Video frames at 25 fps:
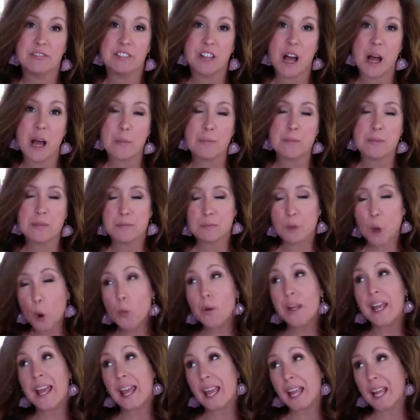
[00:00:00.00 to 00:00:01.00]
flops,
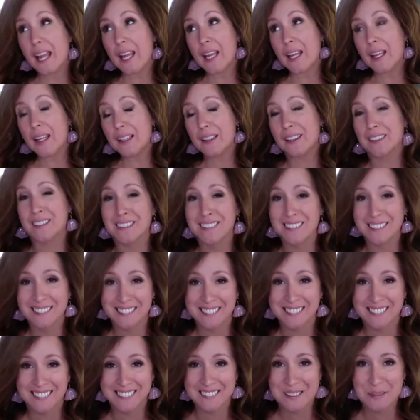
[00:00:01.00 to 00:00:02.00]
okay,
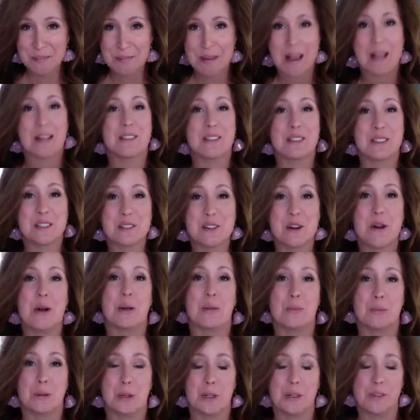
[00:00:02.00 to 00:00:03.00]
back to the
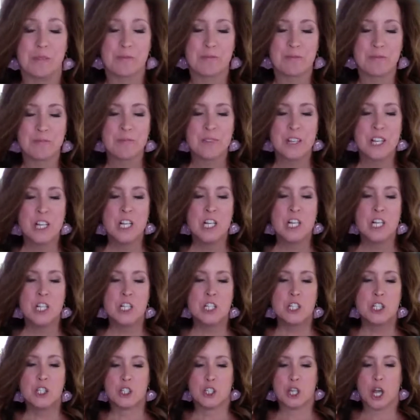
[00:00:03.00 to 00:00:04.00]
drawing board.
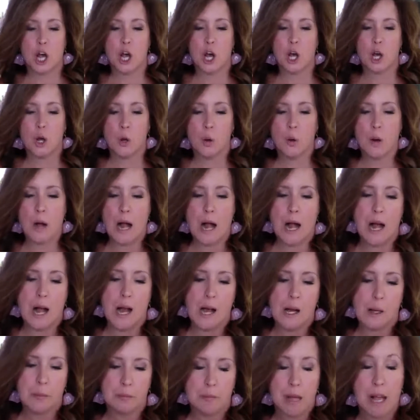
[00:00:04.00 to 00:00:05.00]
So
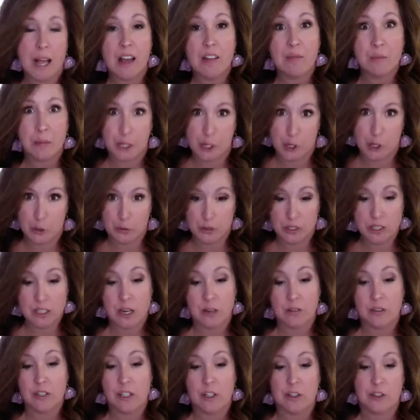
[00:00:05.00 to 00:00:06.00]
I have my notes
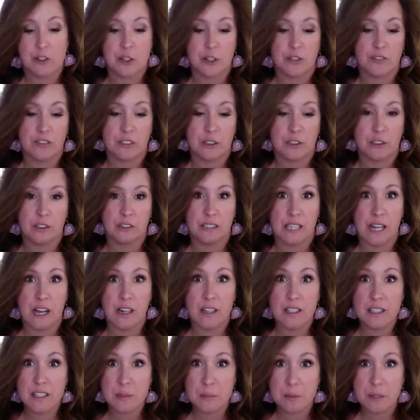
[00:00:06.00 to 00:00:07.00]
down here. So if I look down,
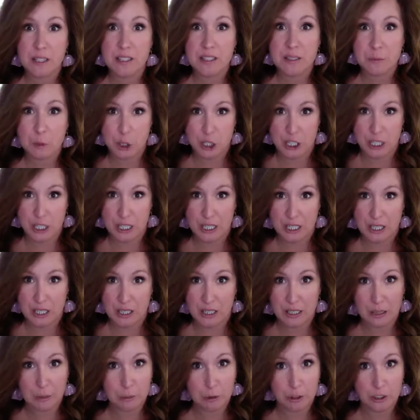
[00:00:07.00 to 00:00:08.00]
it's because I'm cheating
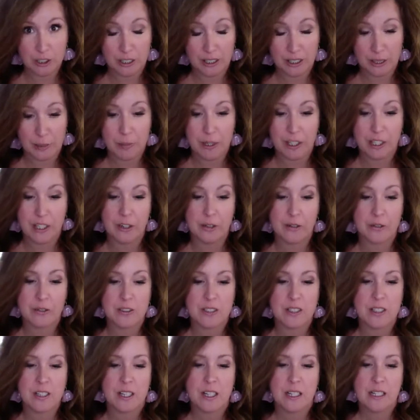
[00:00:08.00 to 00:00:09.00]
and I'm looking at my
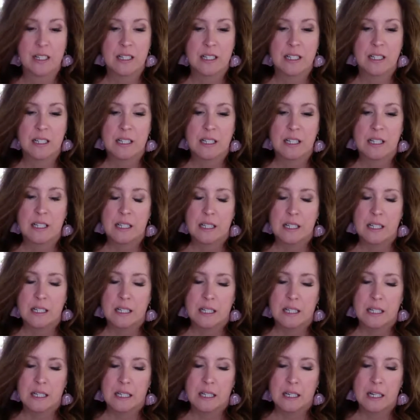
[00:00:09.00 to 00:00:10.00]
notes.
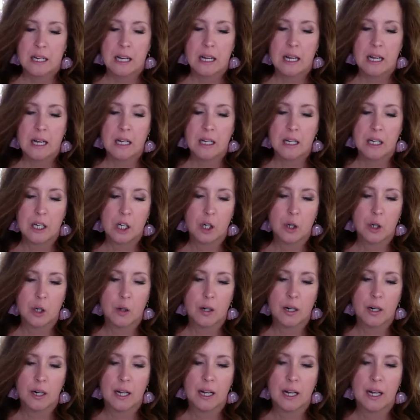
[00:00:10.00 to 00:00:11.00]
All
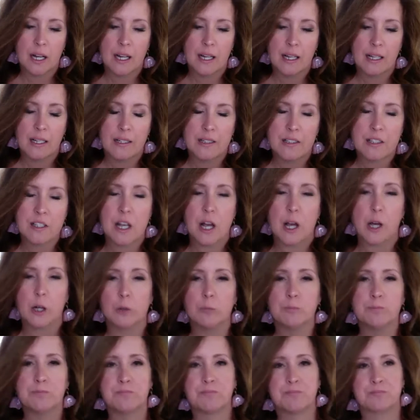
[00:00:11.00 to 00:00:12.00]
right.
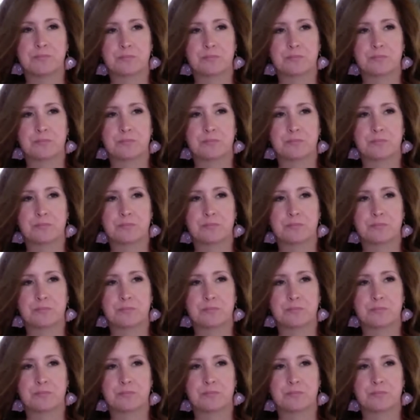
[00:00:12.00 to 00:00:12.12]
So